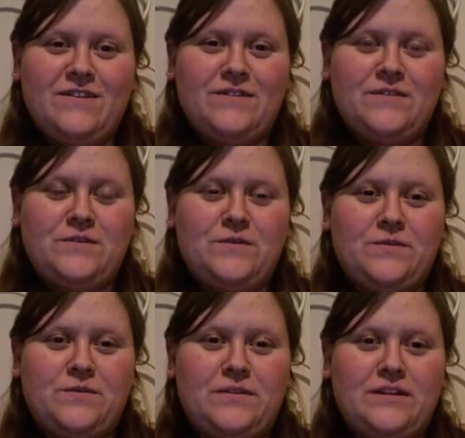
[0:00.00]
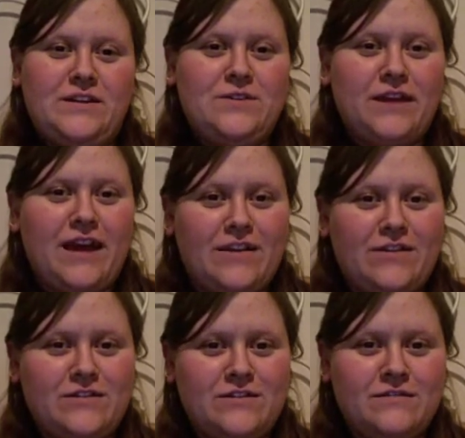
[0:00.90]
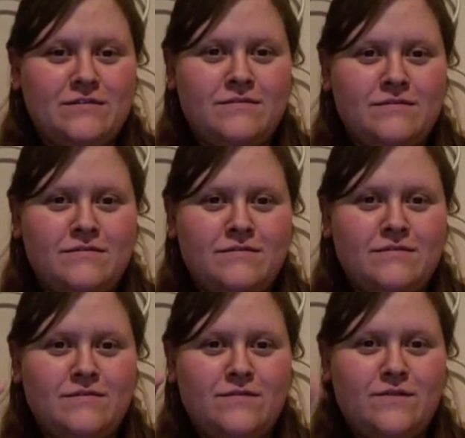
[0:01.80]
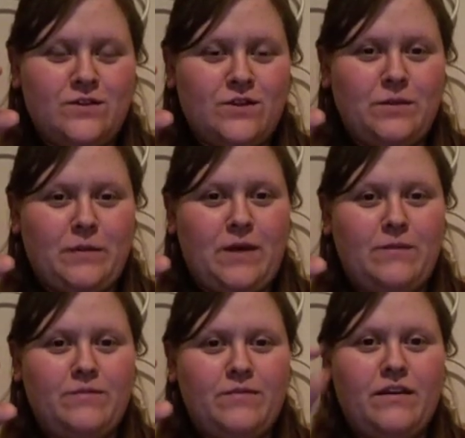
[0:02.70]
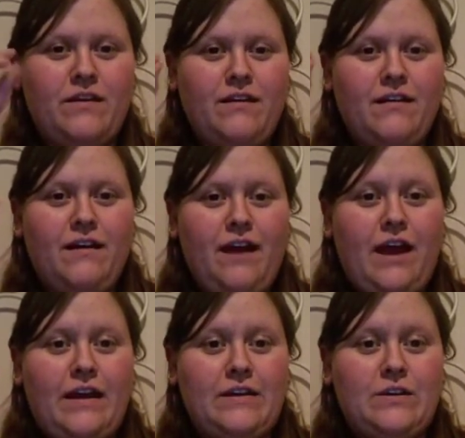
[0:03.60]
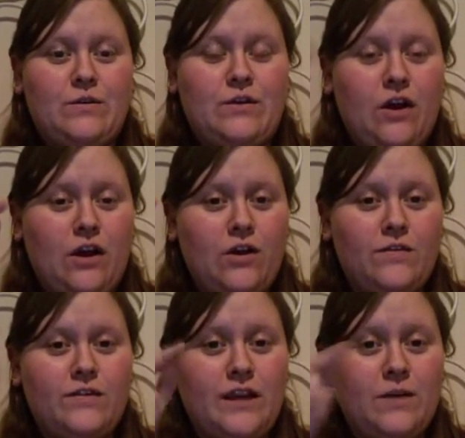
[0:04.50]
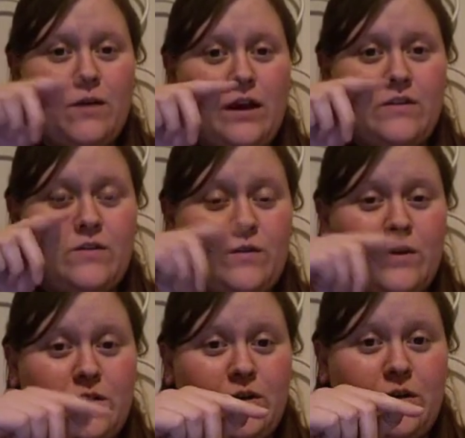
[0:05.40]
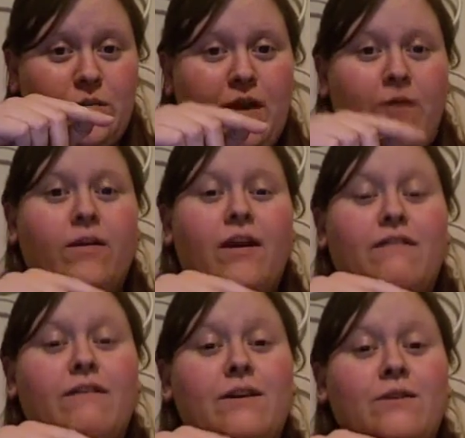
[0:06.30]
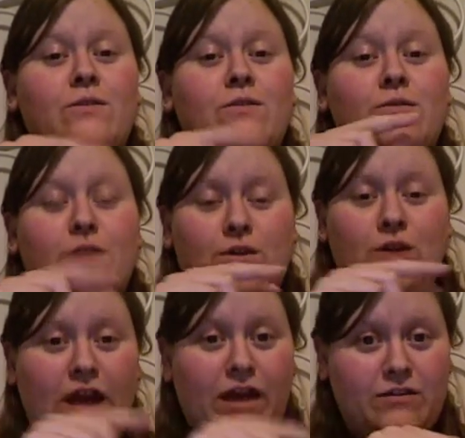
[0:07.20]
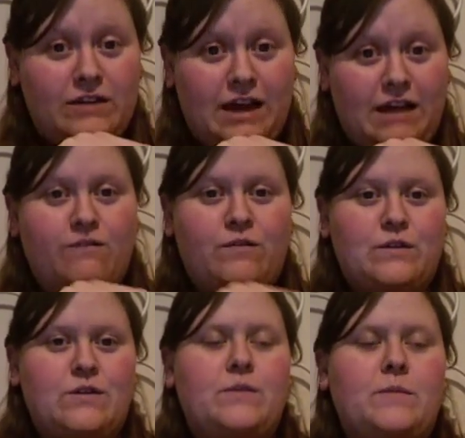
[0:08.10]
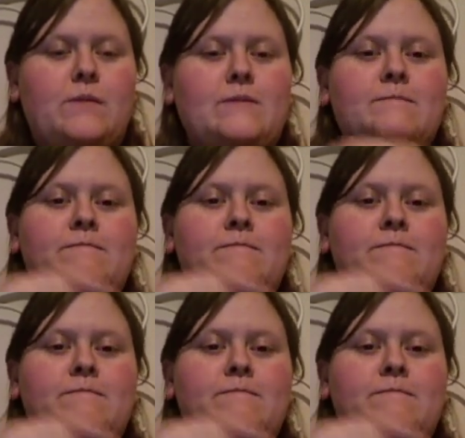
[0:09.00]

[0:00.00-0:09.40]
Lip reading: do knit two togethers for a certain amount, and you do yarn over knit ones for a certain amount, and then you do knit two togethers again for a certain amount.